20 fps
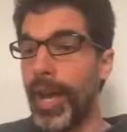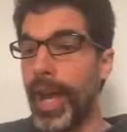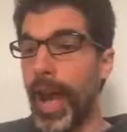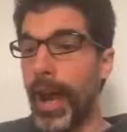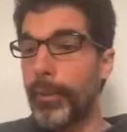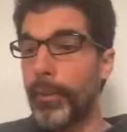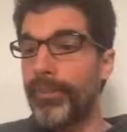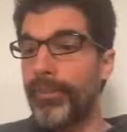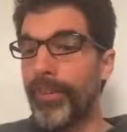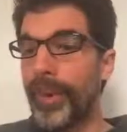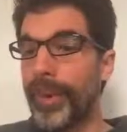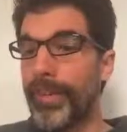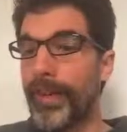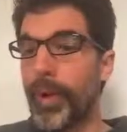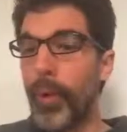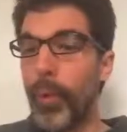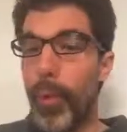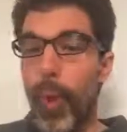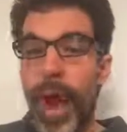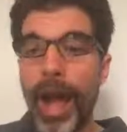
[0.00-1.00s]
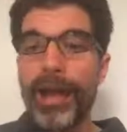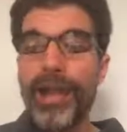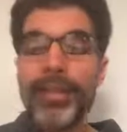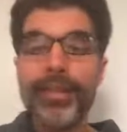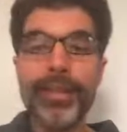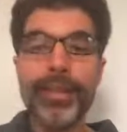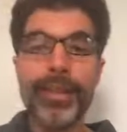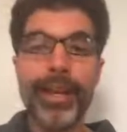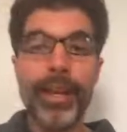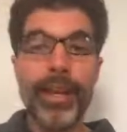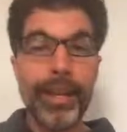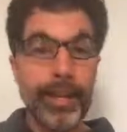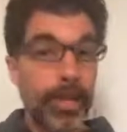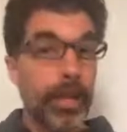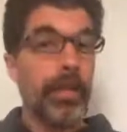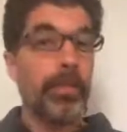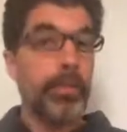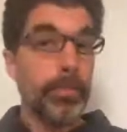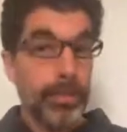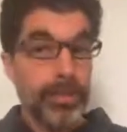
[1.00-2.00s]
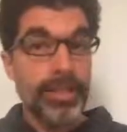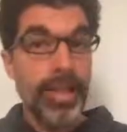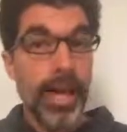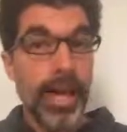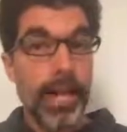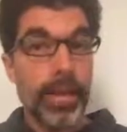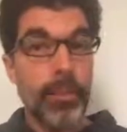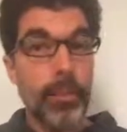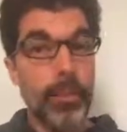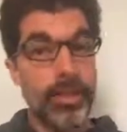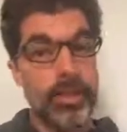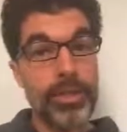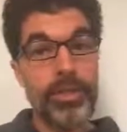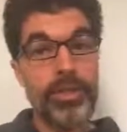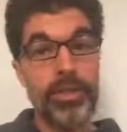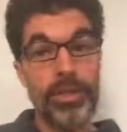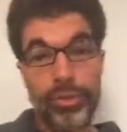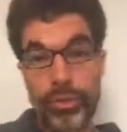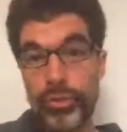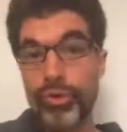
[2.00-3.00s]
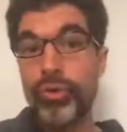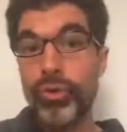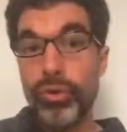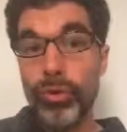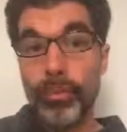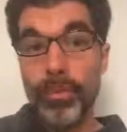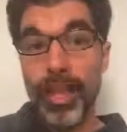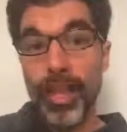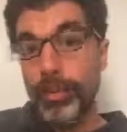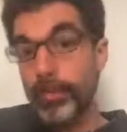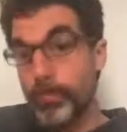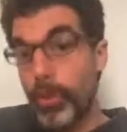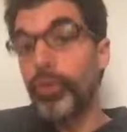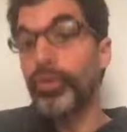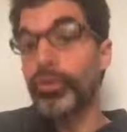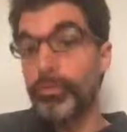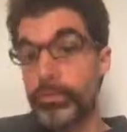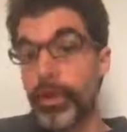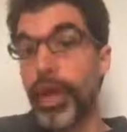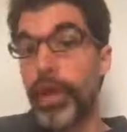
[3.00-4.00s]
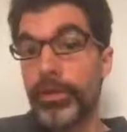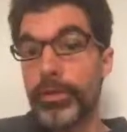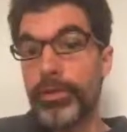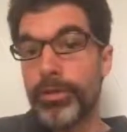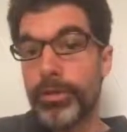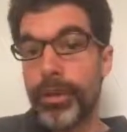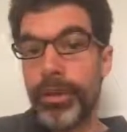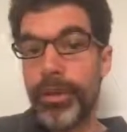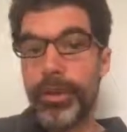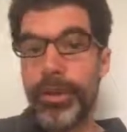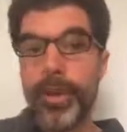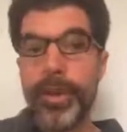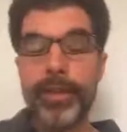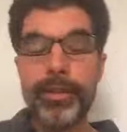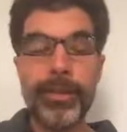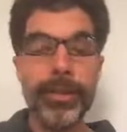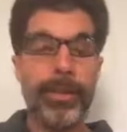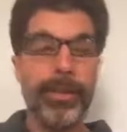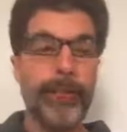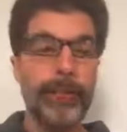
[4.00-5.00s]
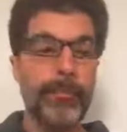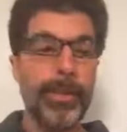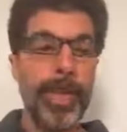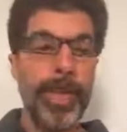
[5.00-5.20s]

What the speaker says: I would find out why is it that at 100%, which is the zoom that most browsers are going to land on,